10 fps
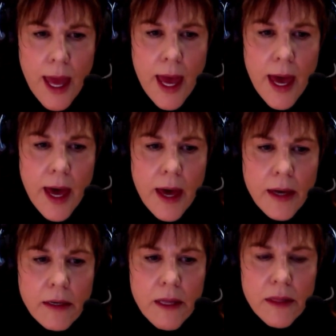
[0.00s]

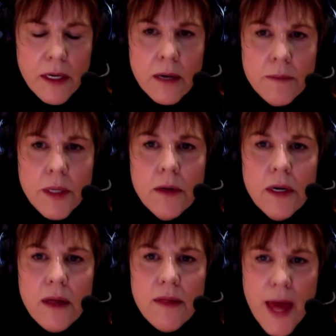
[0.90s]
and that the
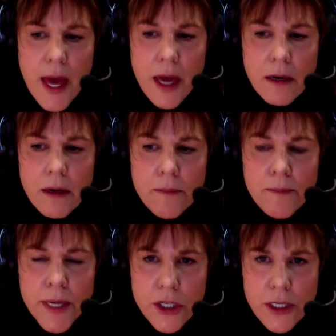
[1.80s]
community then
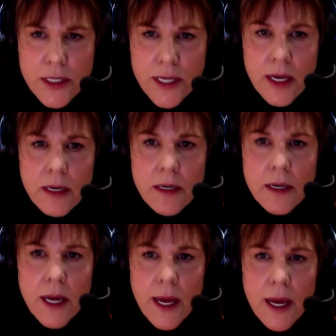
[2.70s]
pitches
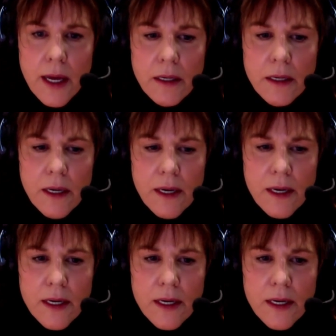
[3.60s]
in and